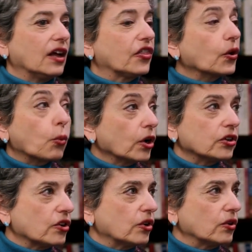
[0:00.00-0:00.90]
There
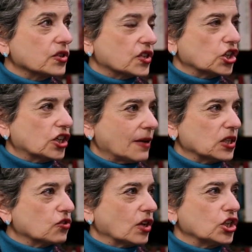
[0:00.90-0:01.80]
were no such
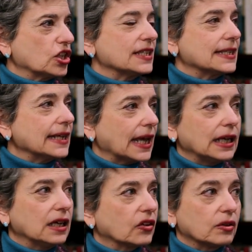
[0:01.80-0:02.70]
demonstrations in
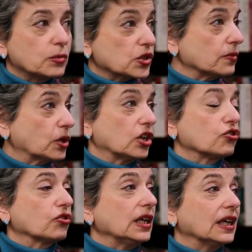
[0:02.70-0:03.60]
any other Muslim
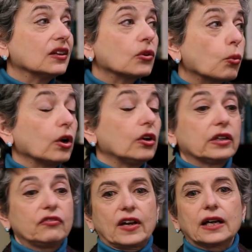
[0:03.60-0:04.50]
country in the world.
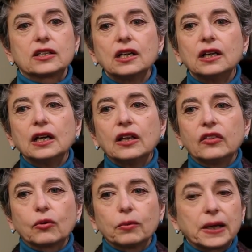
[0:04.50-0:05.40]
In fact,
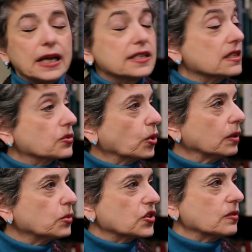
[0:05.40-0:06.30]
there were places
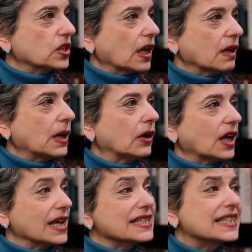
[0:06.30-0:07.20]
where Muslims came
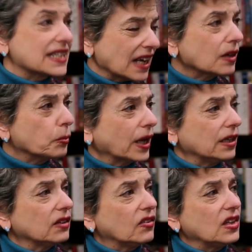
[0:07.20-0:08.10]
out and
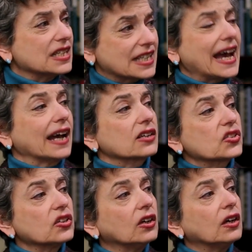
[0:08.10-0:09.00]
celebrated the attacks